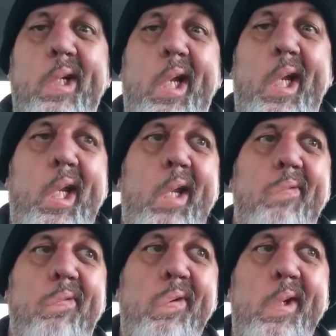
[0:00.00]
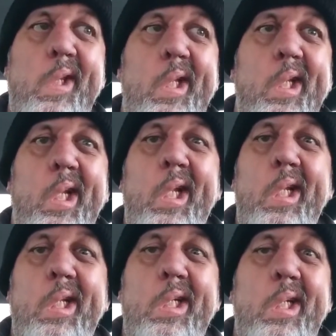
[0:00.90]
And I have a feeling
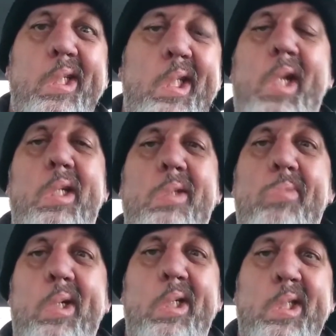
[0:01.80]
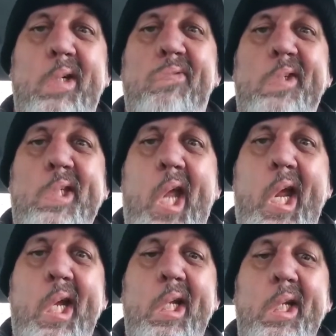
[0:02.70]
the salesman or service
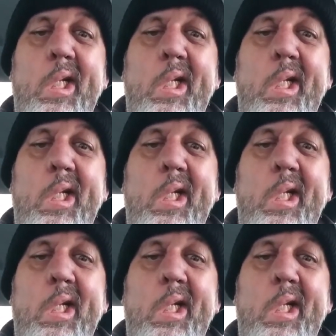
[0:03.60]
guy